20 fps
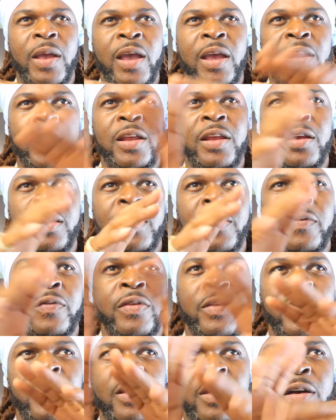any
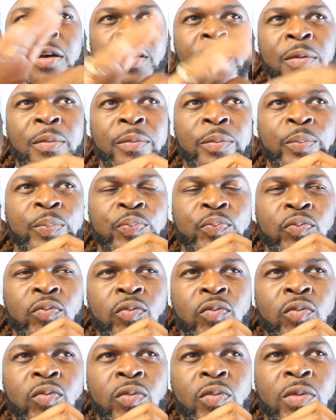of the
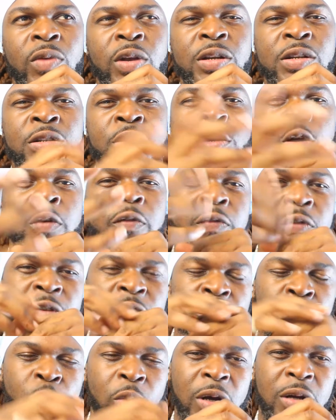
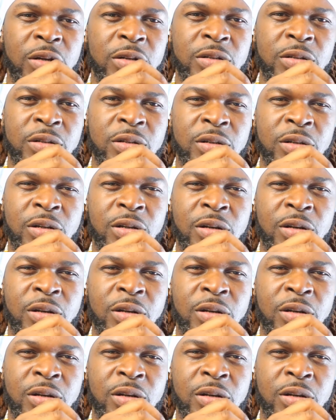surface dwellers.